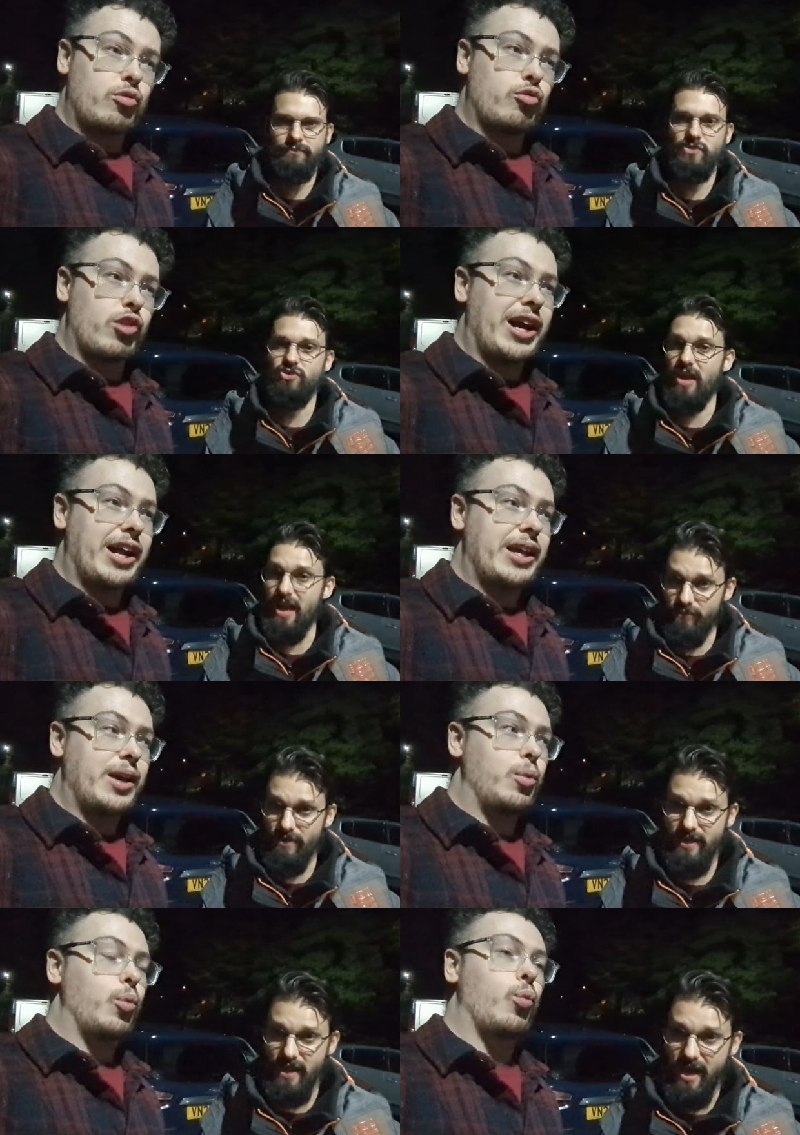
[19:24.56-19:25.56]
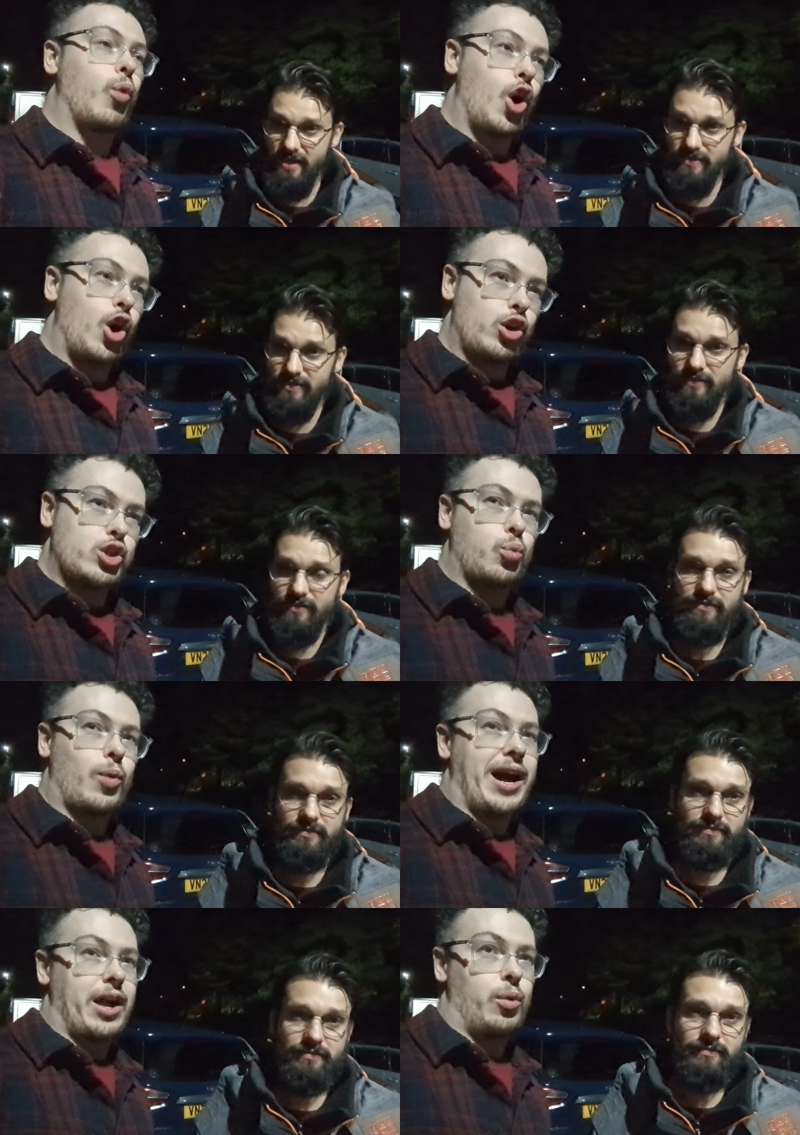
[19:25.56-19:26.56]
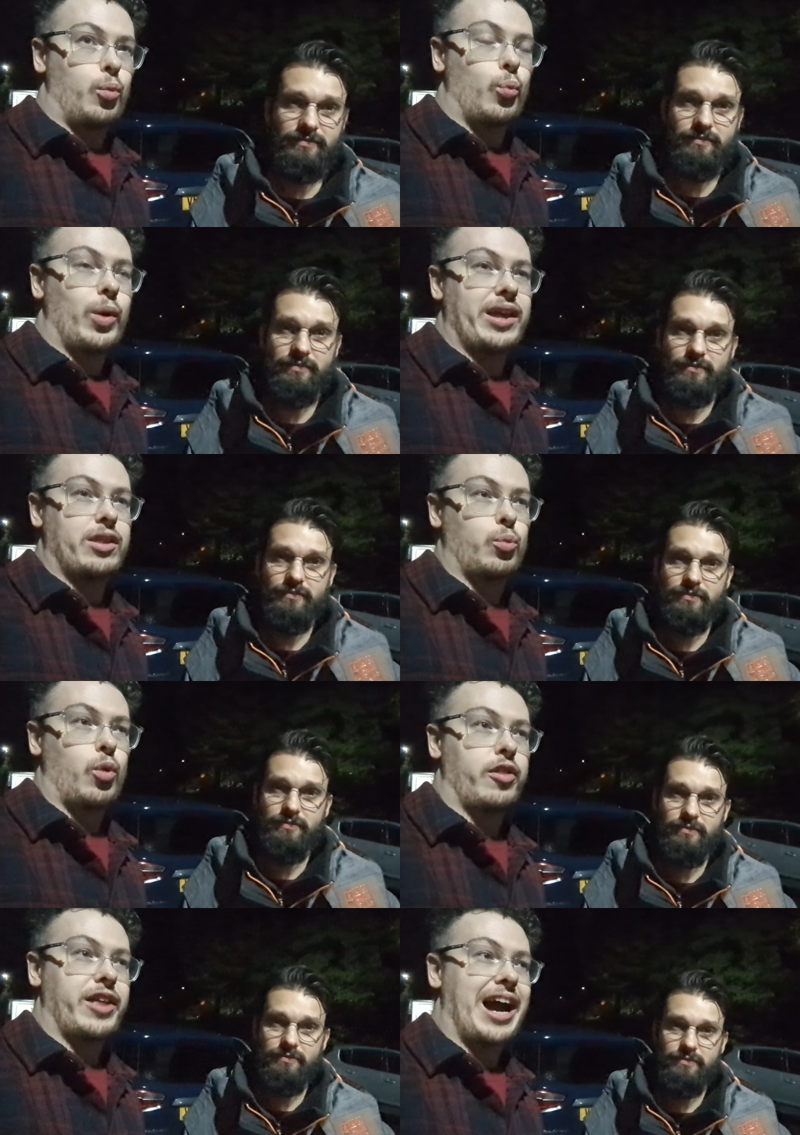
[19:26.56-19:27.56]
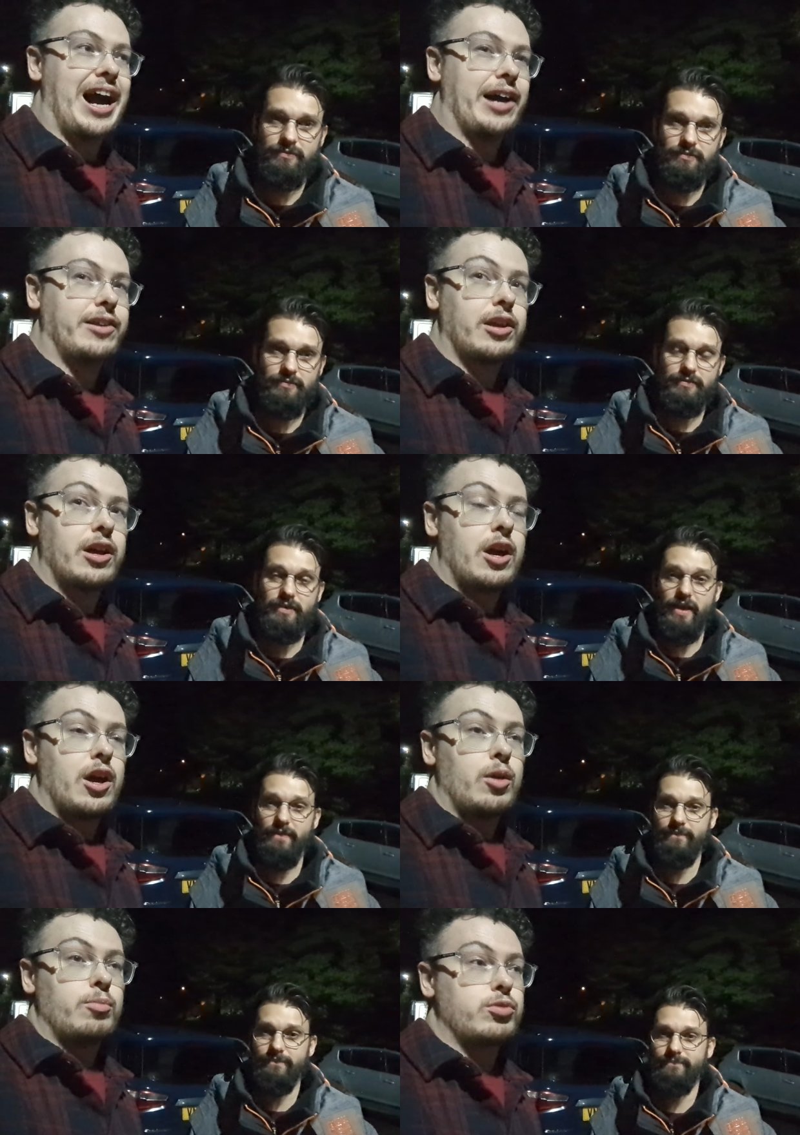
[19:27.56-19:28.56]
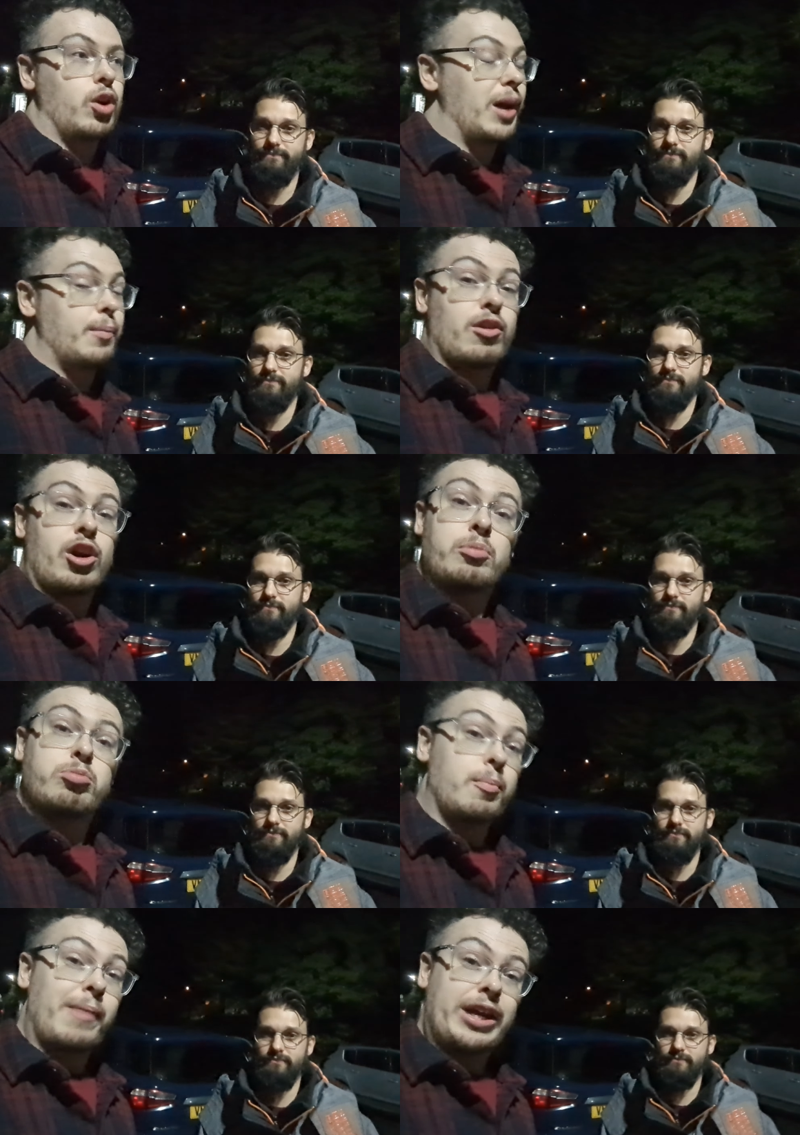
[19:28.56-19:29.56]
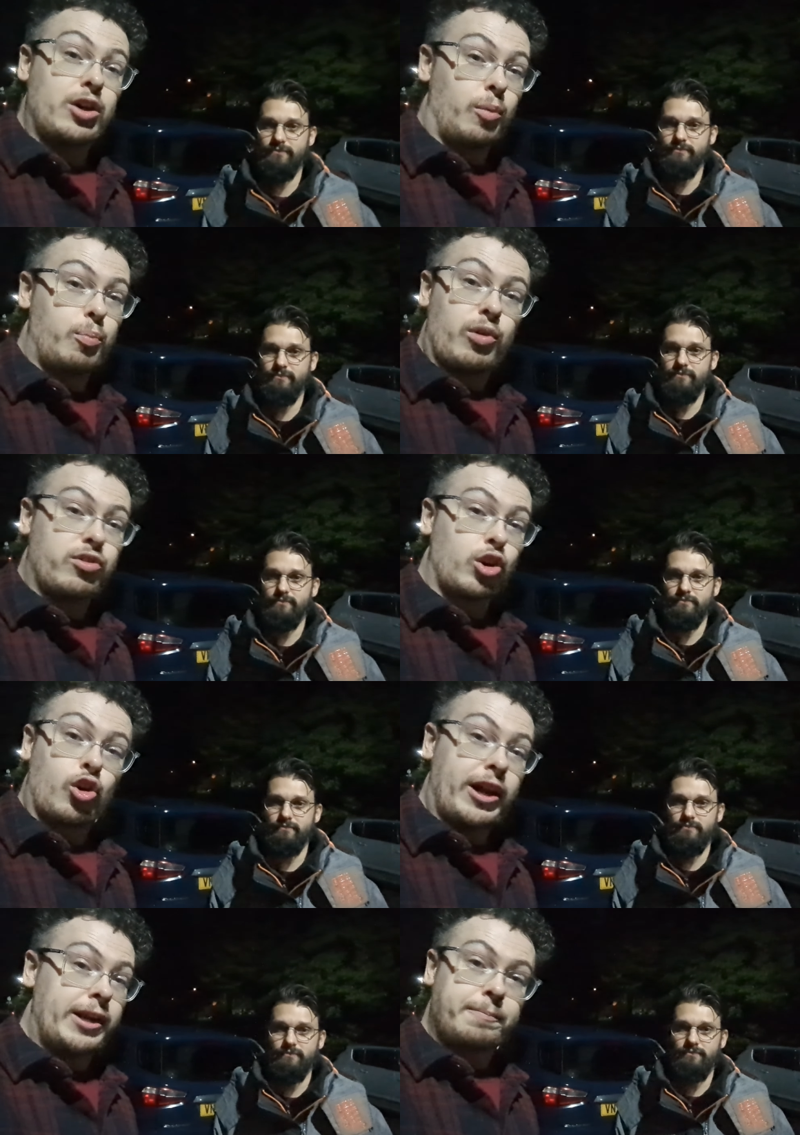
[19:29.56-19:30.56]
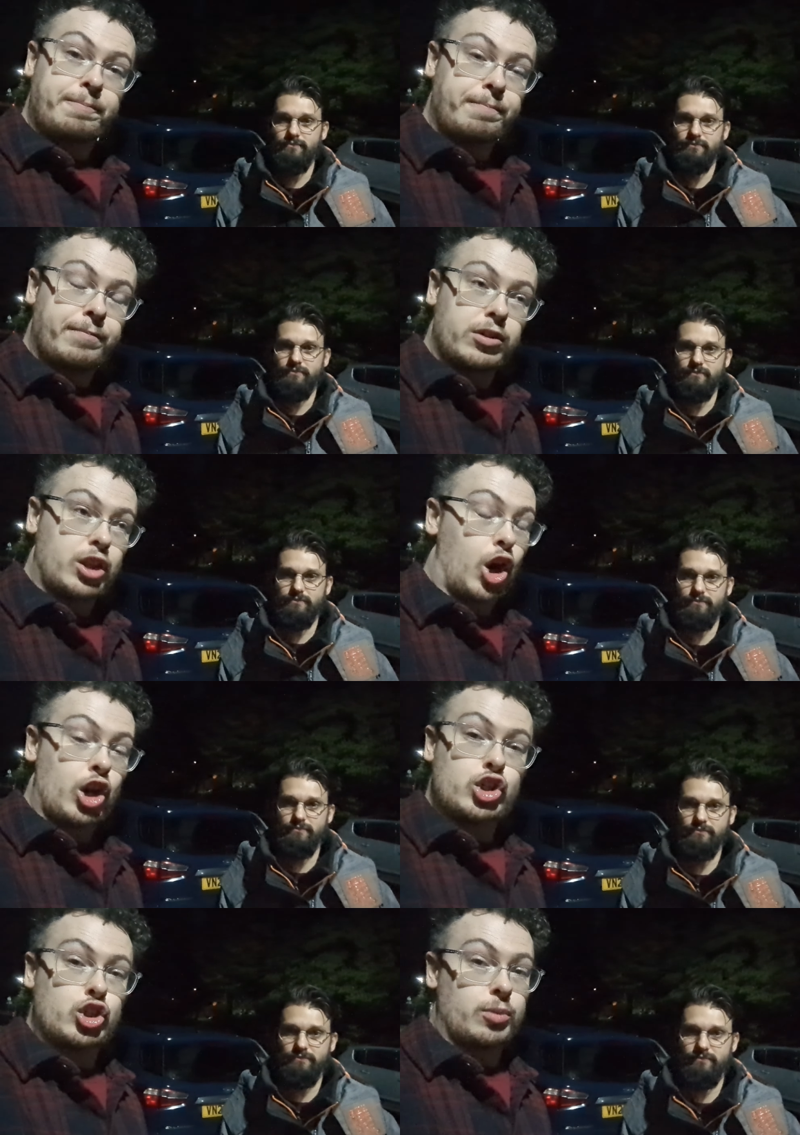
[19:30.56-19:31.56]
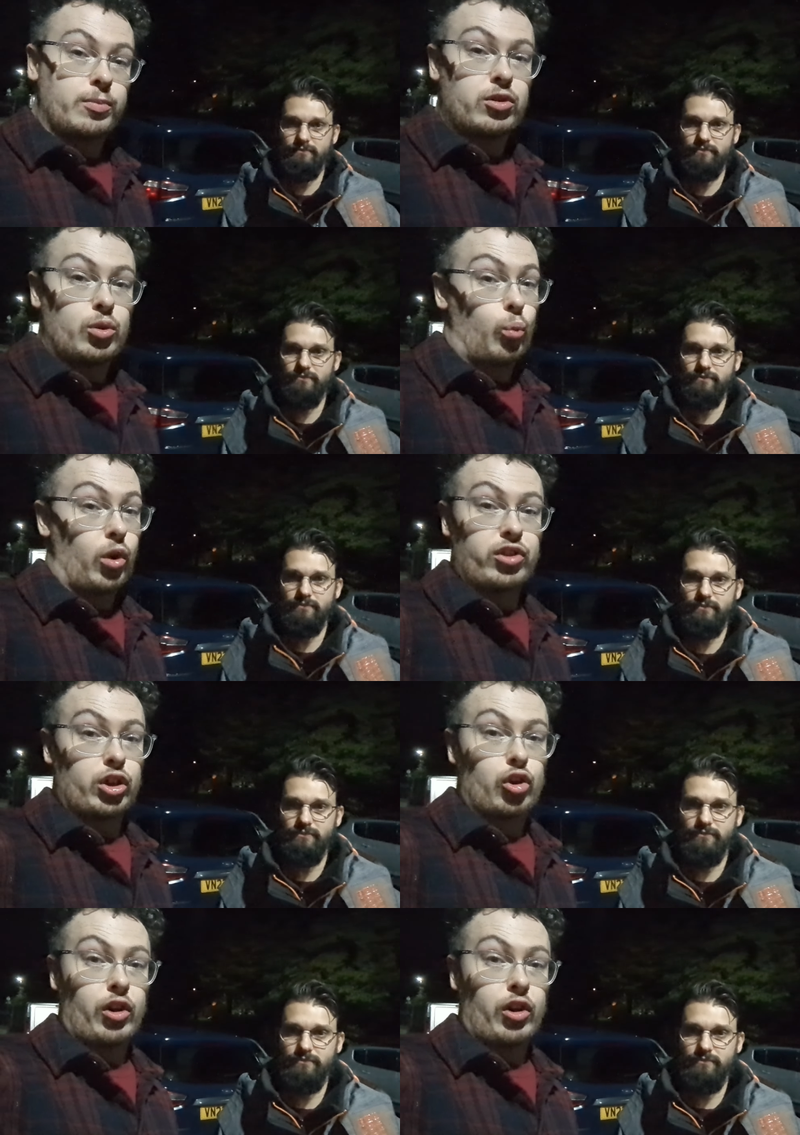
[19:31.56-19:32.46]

Speaker 1: really, really worked well with what they had. Yeah. Don't get me wrong, the makeup wasn't great. The costumes wasn't